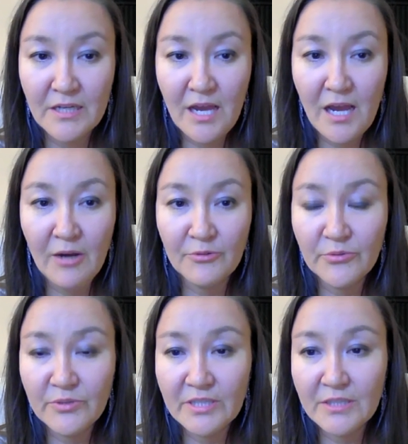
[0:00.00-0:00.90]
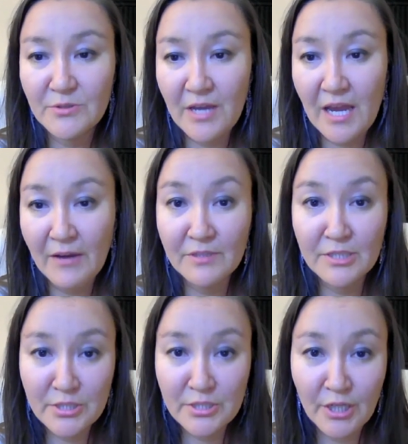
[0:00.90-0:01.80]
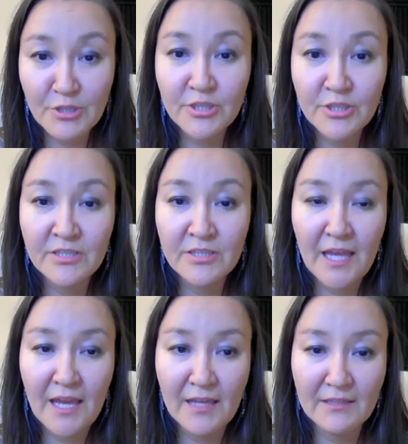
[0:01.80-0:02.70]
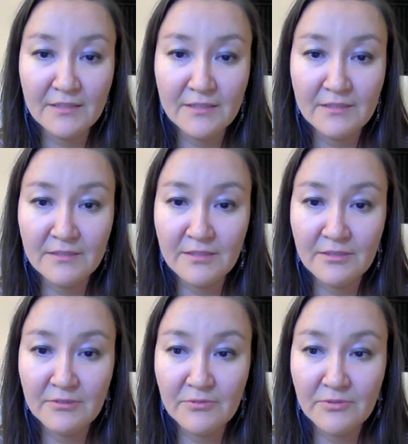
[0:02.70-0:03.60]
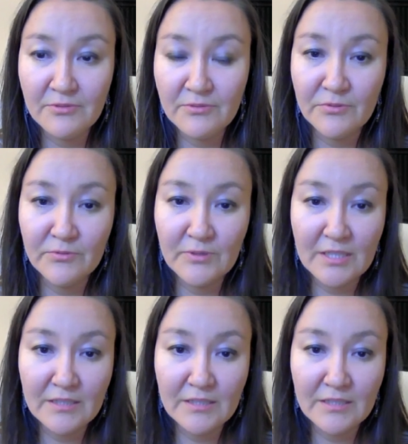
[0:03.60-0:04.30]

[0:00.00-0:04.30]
how you need to have the discussion and, you can